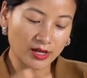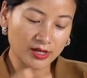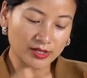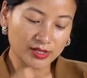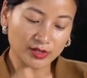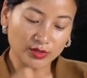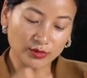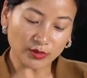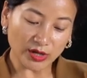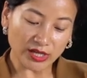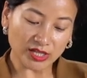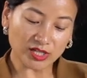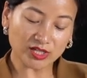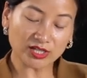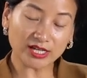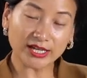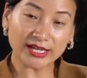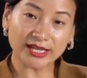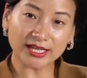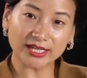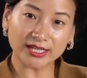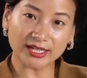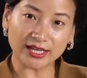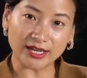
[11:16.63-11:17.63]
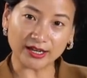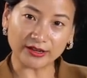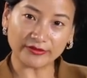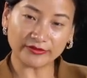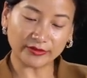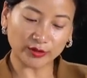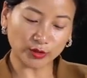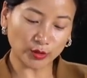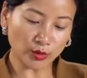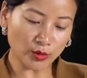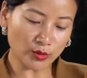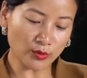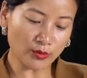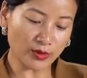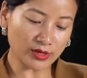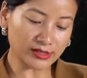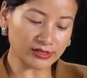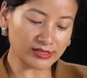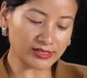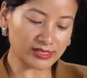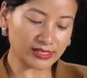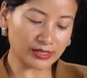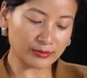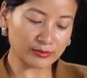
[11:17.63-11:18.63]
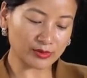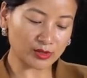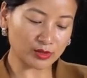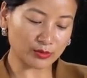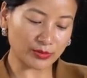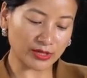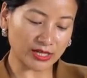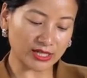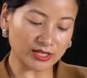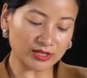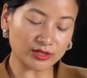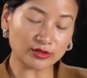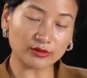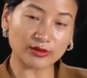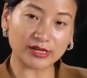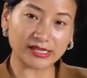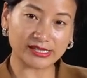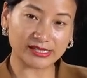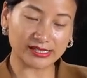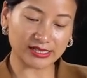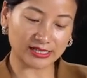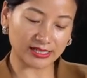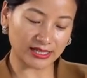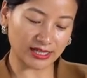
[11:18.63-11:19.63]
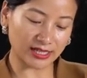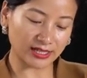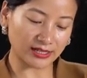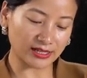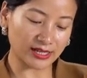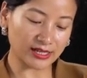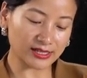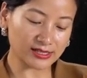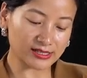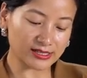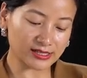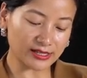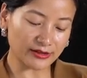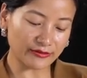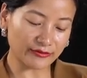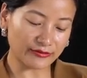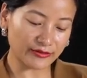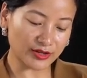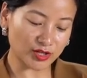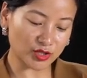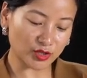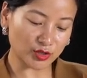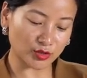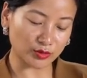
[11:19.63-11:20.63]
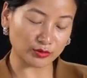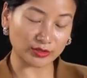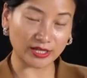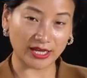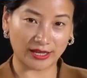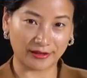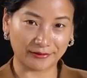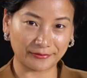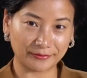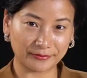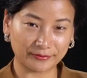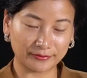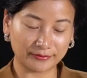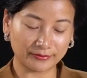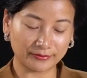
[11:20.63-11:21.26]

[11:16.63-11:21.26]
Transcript: Strangely enough, no one seems to be interested in Hilsa fish today